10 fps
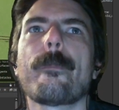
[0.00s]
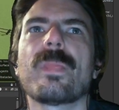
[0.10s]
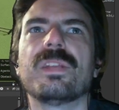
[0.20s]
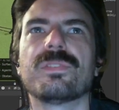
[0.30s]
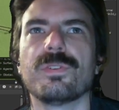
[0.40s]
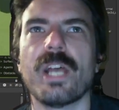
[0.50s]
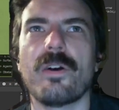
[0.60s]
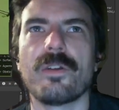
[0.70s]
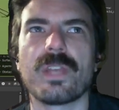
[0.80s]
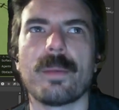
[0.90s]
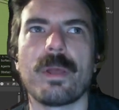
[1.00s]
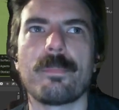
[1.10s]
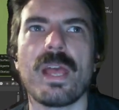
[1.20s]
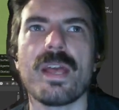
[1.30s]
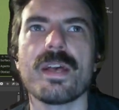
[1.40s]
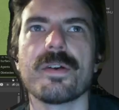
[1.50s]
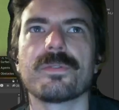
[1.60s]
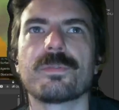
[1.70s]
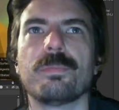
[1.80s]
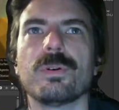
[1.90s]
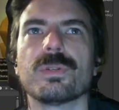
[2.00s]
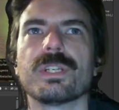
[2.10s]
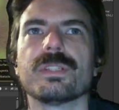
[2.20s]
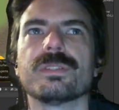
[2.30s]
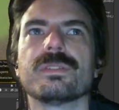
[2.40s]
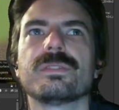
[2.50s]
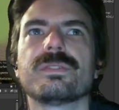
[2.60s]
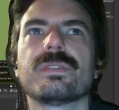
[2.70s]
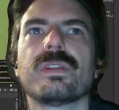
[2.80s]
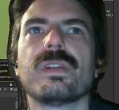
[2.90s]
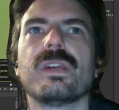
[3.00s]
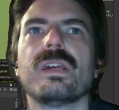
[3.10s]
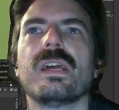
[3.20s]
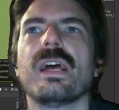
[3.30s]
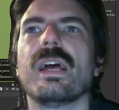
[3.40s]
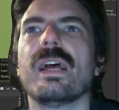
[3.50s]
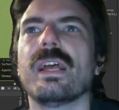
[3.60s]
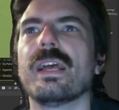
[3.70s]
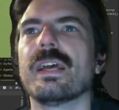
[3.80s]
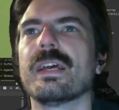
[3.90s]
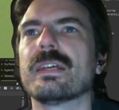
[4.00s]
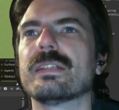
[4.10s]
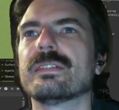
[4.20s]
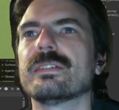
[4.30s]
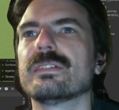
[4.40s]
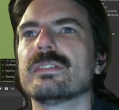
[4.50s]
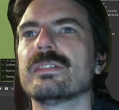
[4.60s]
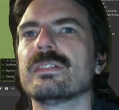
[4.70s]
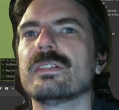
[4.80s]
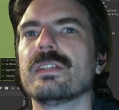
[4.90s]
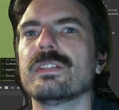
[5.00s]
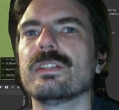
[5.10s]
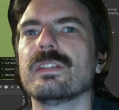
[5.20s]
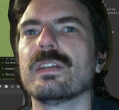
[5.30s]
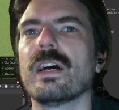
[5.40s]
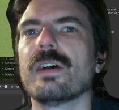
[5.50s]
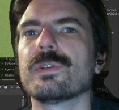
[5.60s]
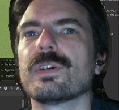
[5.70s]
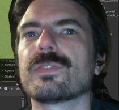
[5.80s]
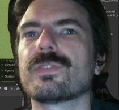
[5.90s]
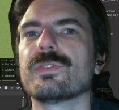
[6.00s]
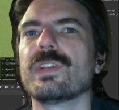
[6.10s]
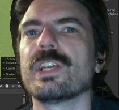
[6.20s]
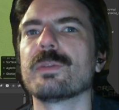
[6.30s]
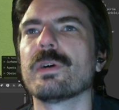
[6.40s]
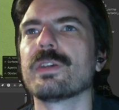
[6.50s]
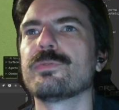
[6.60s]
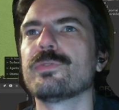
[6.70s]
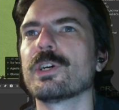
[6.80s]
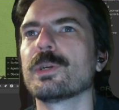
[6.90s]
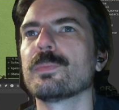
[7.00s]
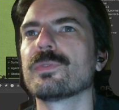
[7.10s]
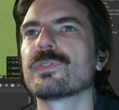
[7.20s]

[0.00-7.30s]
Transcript: And so now I've got my paths put in. And I would also take my farm's